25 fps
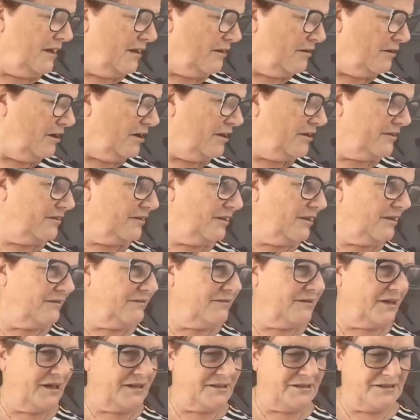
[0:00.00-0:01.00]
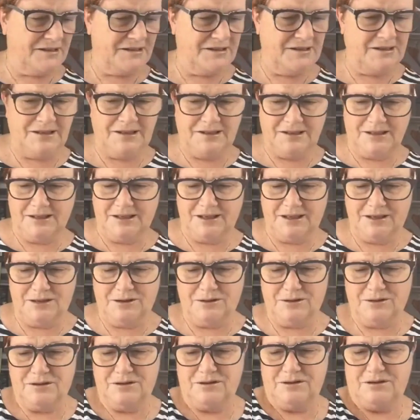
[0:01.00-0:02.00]
Now, I think that's
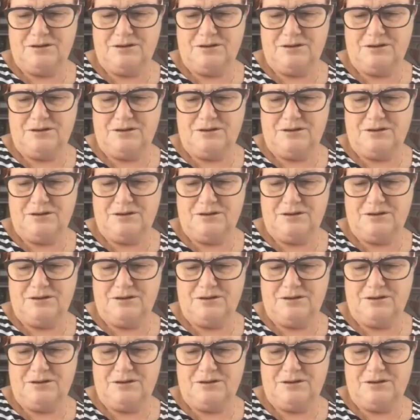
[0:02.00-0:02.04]
nearly